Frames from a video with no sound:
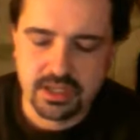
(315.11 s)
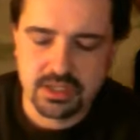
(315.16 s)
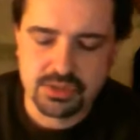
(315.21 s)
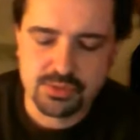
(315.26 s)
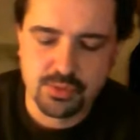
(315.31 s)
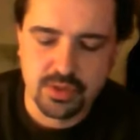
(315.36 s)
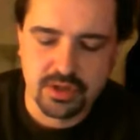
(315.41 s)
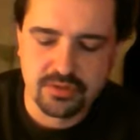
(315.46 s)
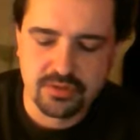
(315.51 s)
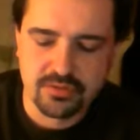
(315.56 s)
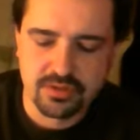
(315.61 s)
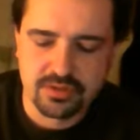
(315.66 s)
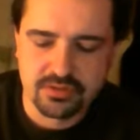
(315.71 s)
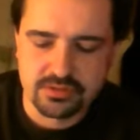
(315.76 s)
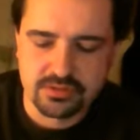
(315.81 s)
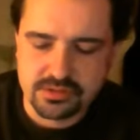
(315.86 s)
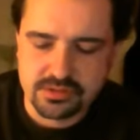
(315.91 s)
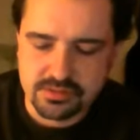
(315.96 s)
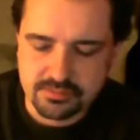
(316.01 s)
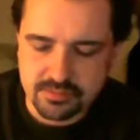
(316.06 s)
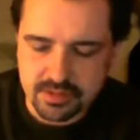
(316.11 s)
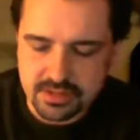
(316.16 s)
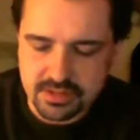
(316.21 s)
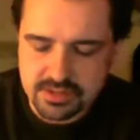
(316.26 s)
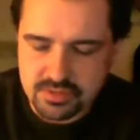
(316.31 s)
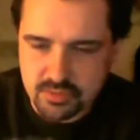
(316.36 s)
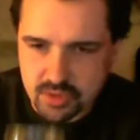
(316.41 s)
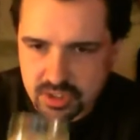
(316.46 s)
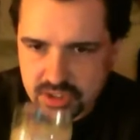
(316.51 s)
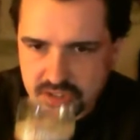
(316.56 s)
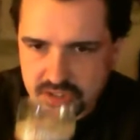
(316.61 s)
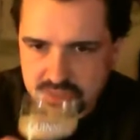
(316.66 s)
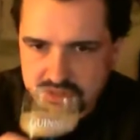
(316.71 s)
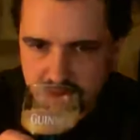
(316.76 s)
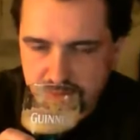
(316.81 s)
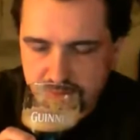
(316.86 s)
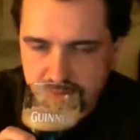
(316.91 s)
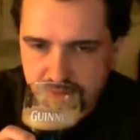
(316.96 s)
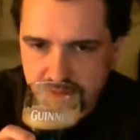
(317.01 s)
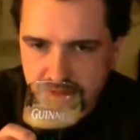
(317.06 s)
a swig of it, there's some nice sweetness
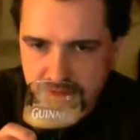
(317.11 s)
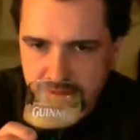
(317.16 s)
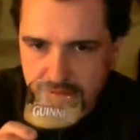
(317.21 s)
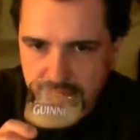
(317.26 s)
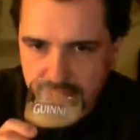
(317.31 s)
up front.